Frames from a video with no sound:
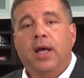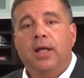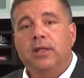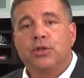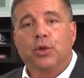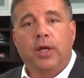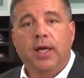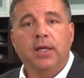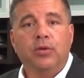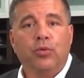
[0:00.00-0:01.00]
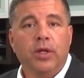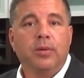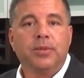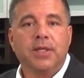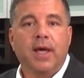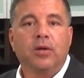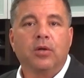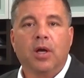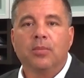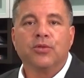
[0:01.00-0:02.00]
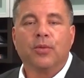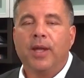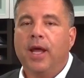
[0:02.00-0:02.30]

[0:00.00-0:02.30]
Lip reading: And the circadian rhythm cycle comes from